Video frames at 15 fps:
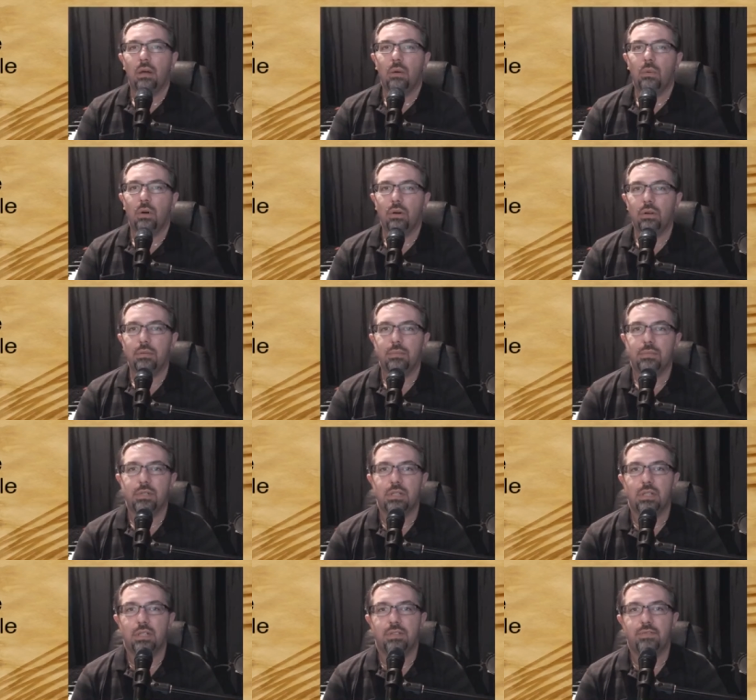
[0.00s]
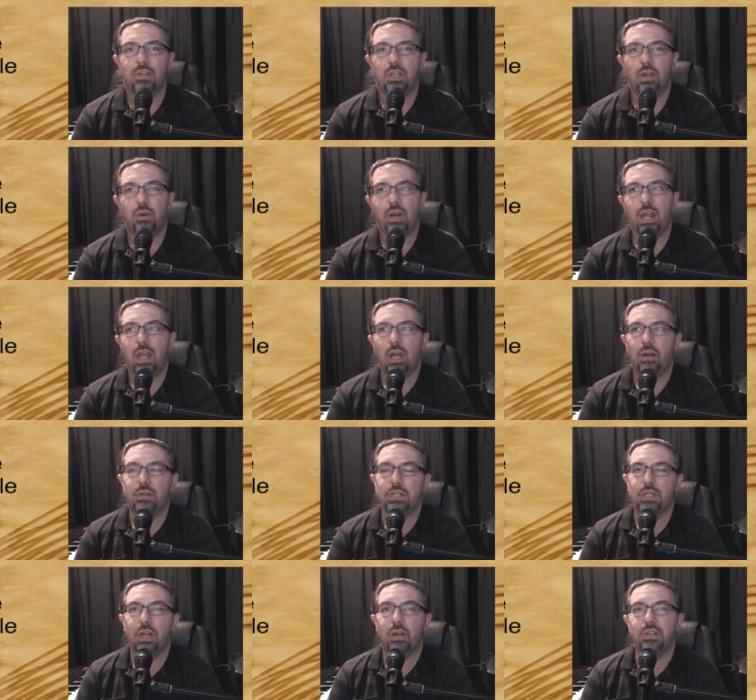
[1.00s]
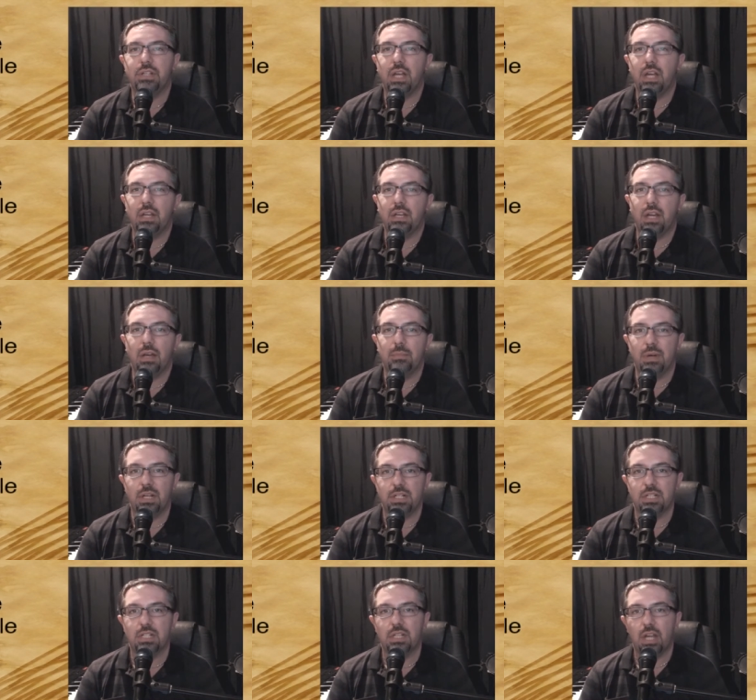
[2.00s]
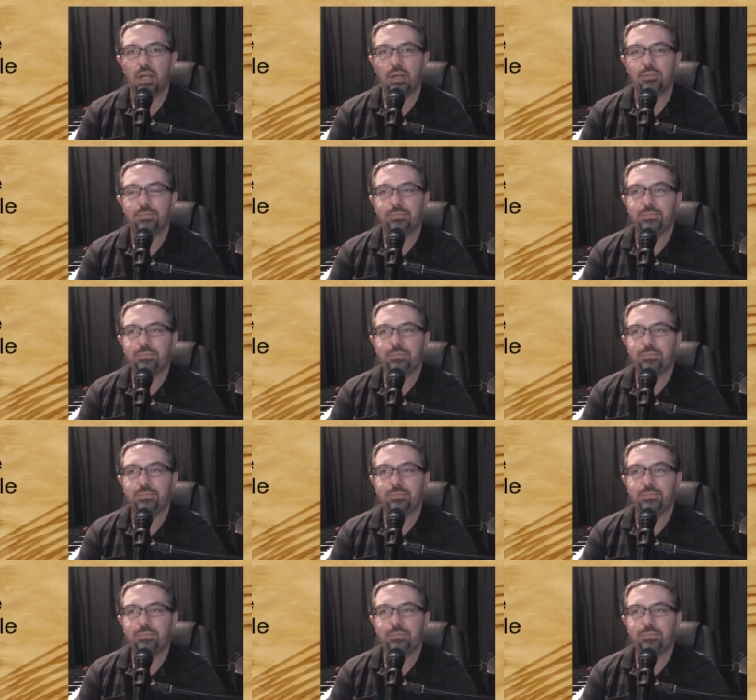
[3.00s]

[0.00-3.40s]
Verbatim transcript: Welcome to this video on how to notate a major scale.